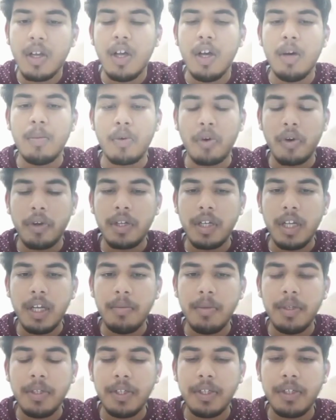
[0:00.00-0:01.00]
Product
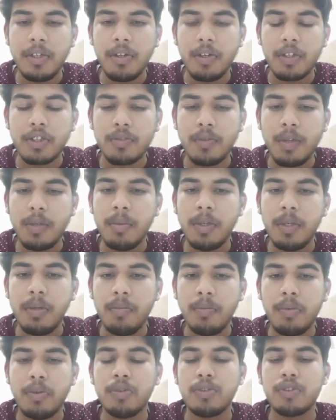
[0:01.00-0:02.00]
liability clause will be
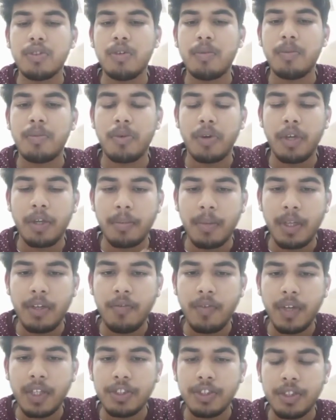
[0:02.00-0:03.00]
imposed on product
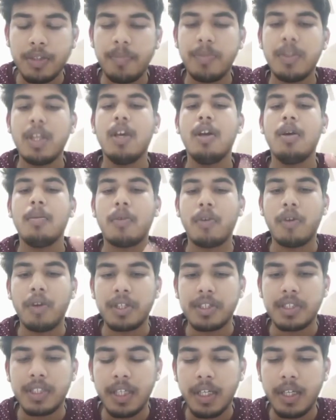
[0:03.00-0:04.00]
manufacturer,
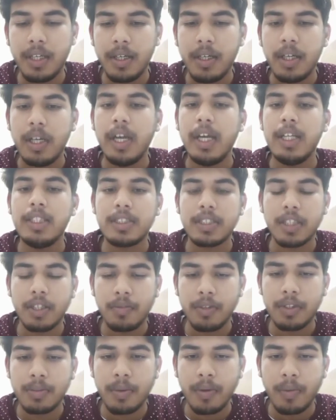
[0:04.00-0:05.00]
product seller, and
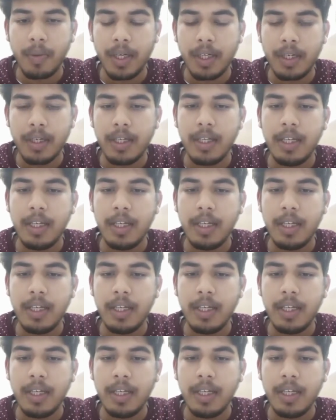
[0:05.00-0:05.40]
service provider.